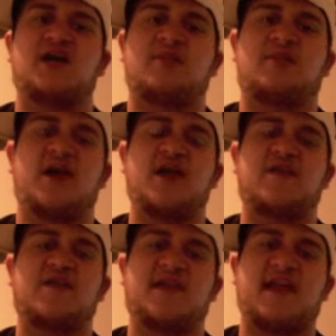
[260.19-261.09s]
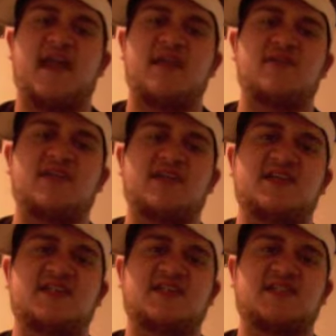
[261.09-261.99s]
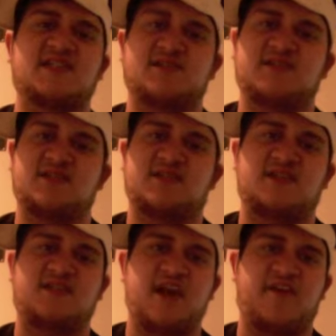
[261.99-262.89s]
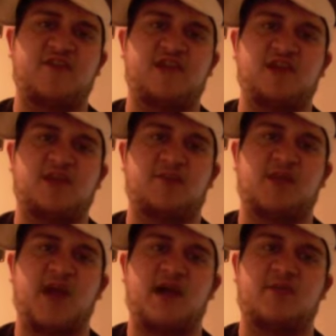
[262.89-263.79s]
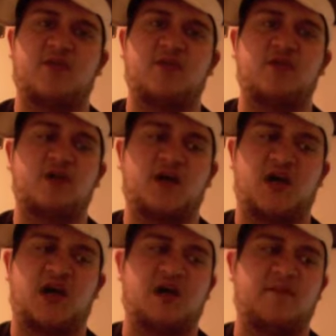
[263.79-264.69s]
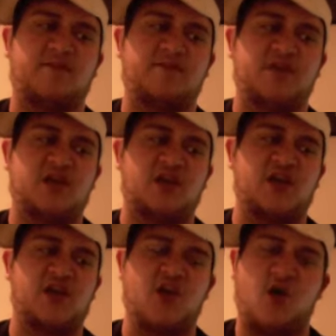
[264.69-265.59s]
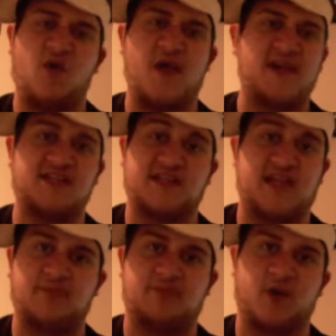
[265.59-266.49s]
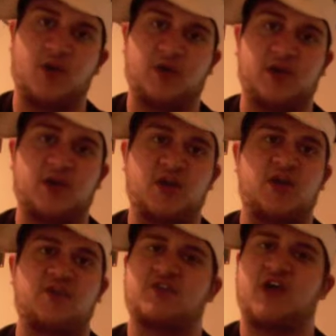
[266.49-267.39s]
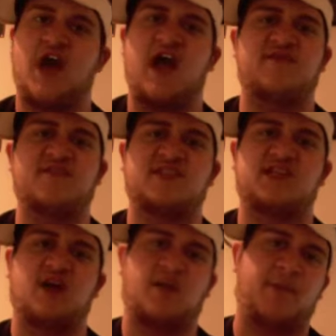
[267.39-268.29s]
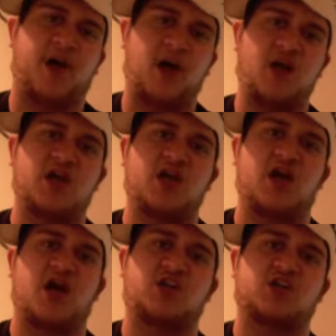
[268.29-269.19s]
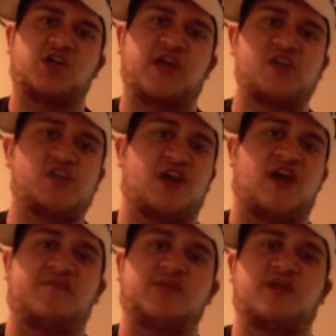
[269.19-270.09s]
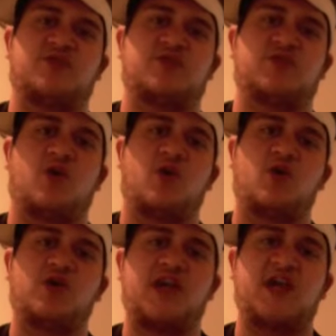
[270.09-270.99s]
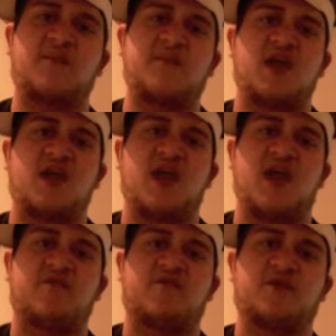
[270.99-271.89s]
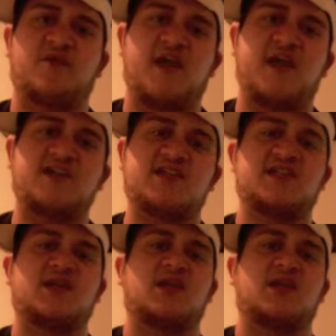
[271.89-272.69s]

but the game is definitely playable. Um, in no way is the game broken. There, I haven't seen a bug, a glitch. I played through the whole game, every race,